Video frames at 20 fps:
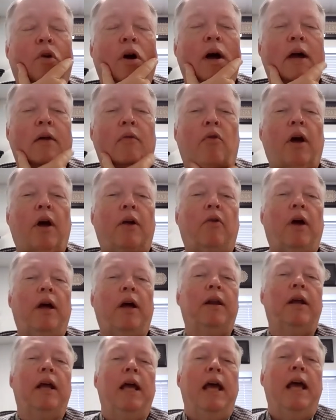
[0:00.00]
Right, right,
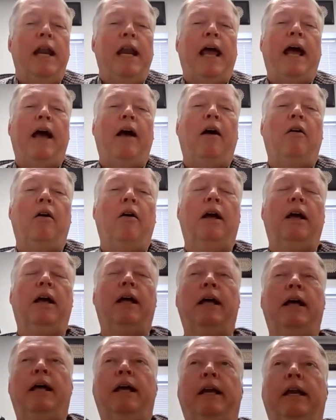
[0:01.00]
right. Now,
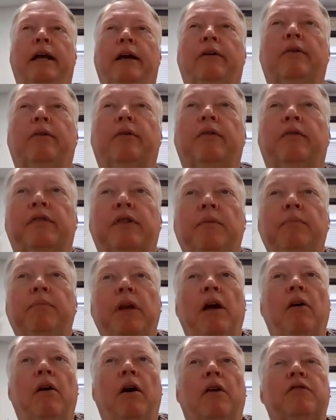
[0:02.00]
you know,
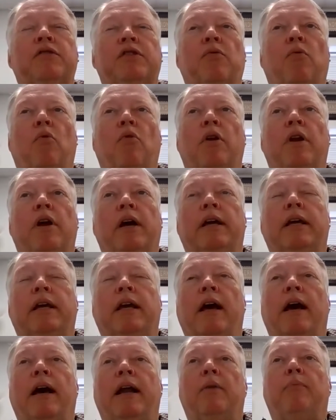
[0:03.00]
something I also want to
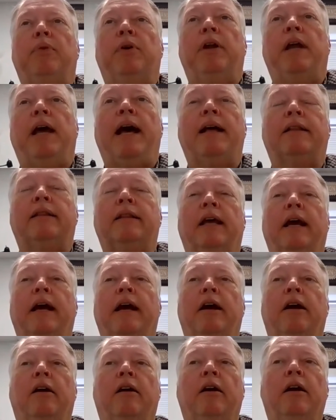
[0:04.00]
kind of put out
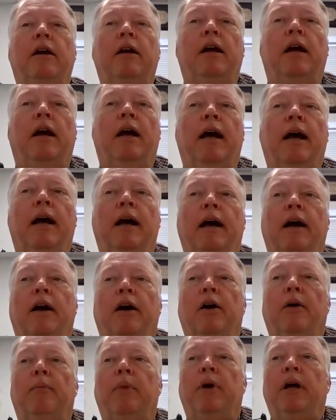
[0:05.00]
there
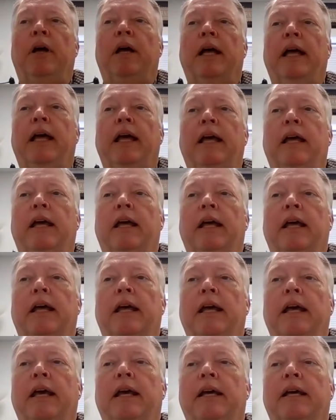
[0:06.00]
um,
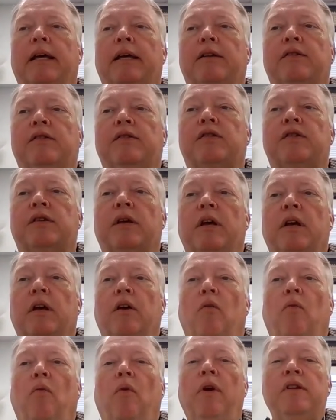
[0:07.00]
is
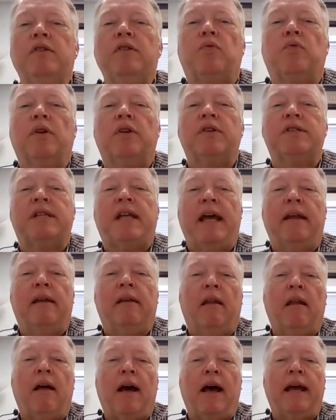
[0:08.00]
what is real
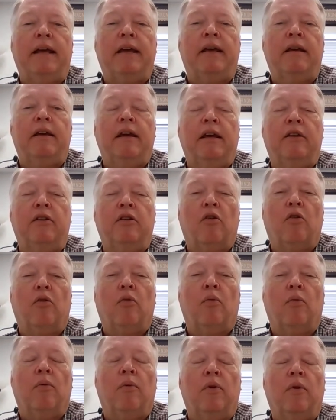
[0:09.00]
estate like in
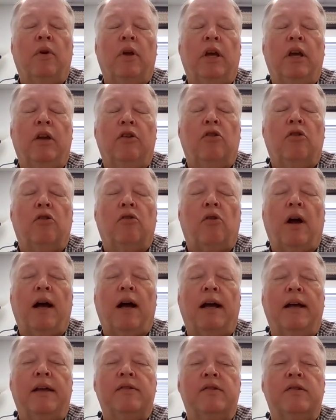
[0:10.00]
your in your
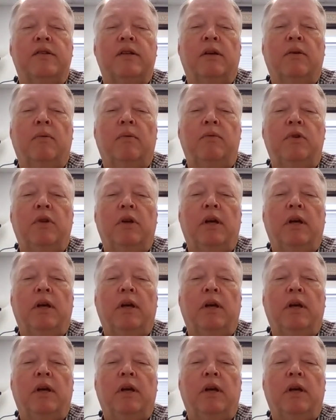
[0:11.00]
eyes uh,